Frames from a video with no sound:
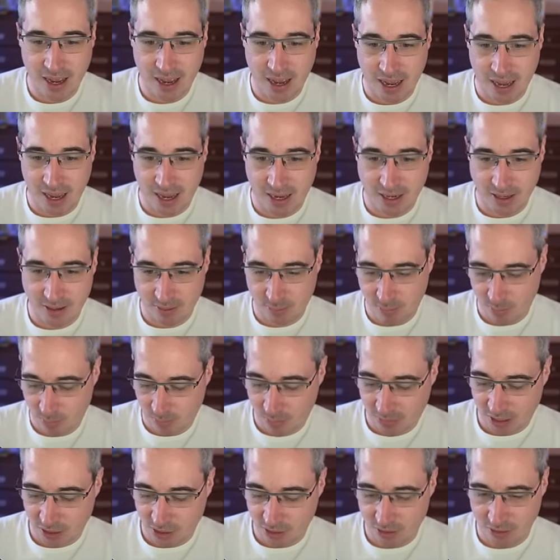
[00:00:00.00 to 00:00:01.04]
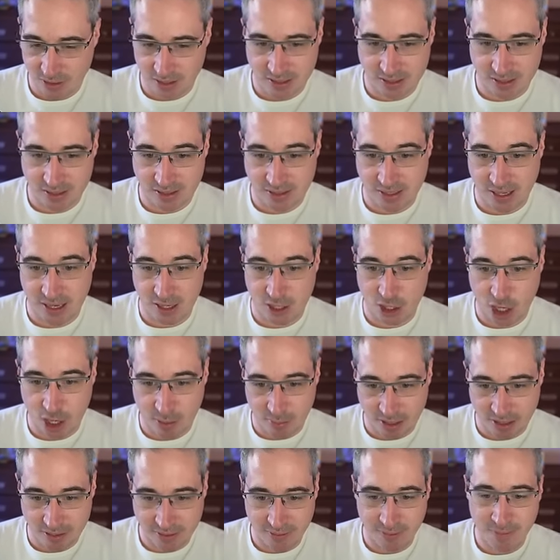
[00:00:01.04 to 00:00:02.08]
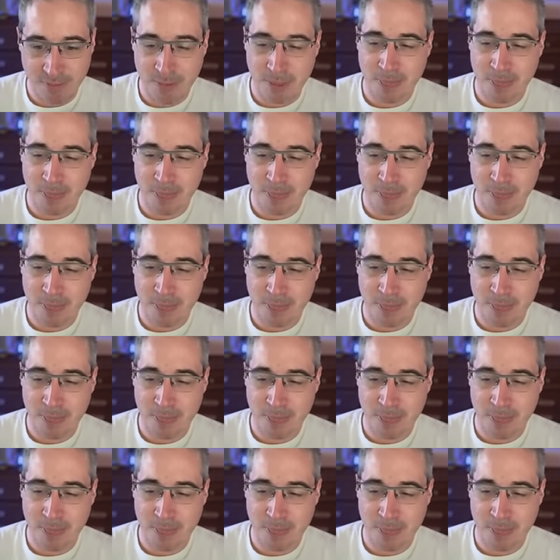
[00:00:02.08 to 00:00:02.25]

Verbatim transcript: and make sure this is a comma.